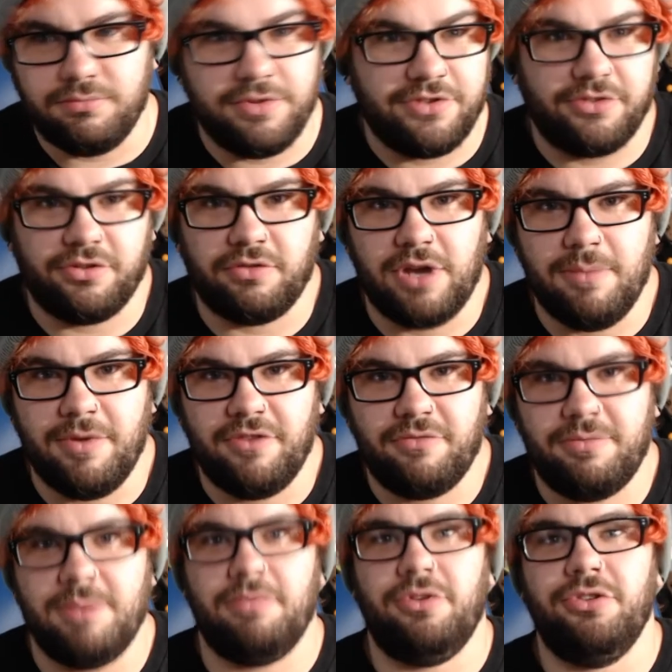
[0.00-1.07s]
is a great month
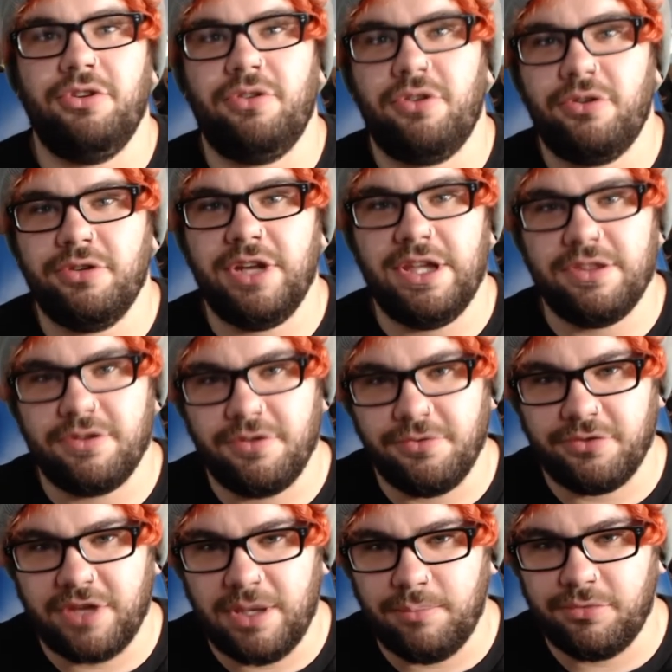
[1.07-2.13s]
for people who don't own either of
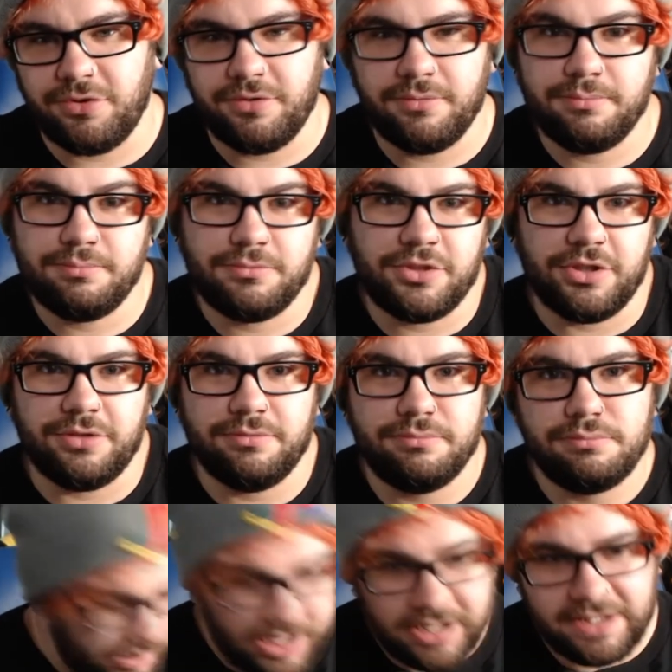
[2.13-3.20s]
those games. So
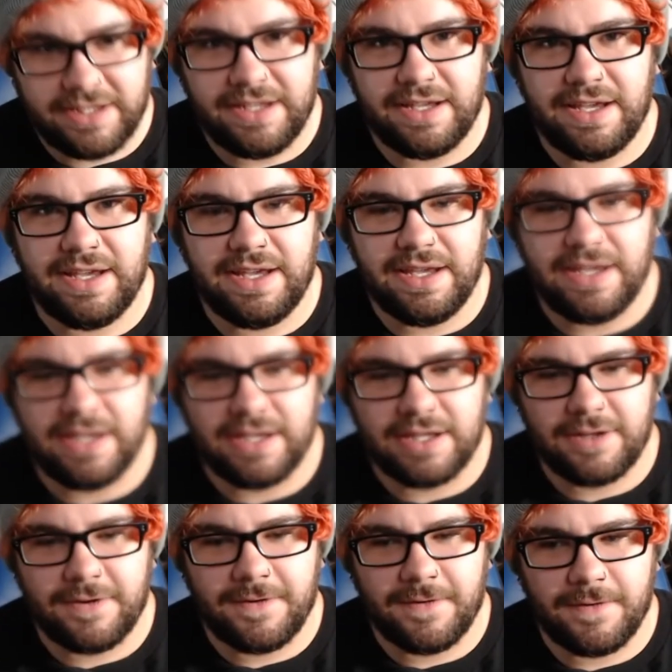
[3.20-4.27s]
apparently a
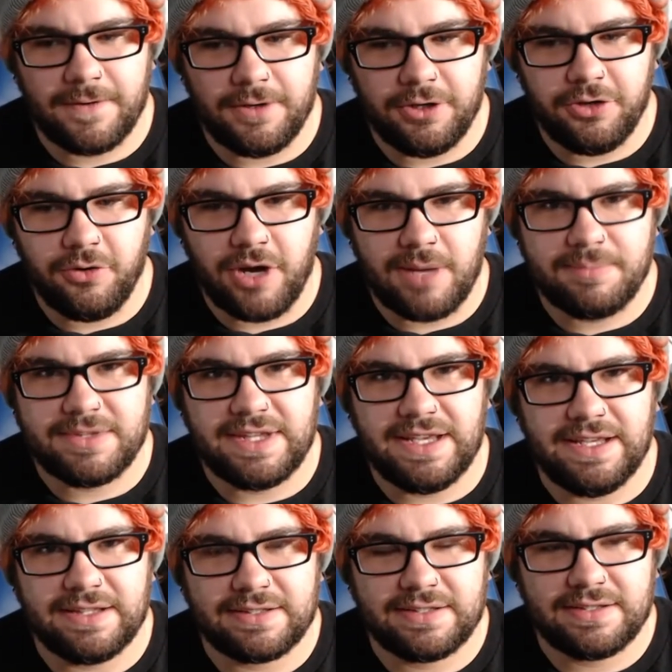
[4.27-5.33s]
new
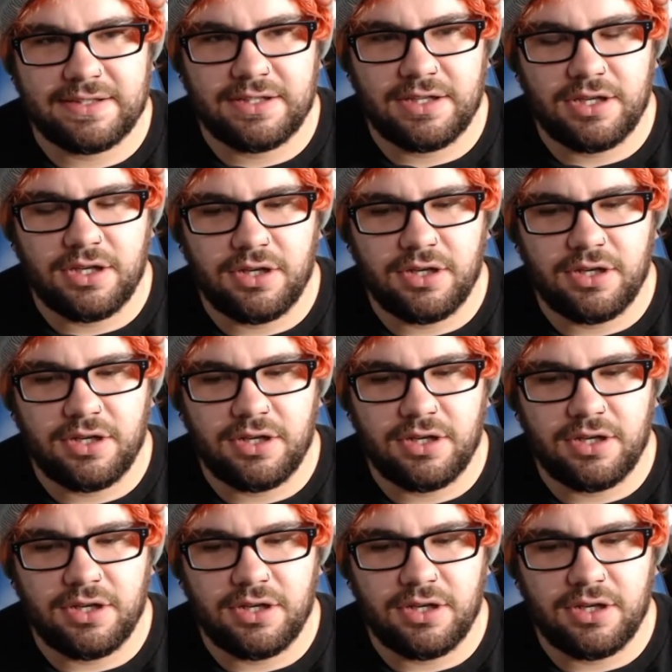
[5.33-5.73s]
update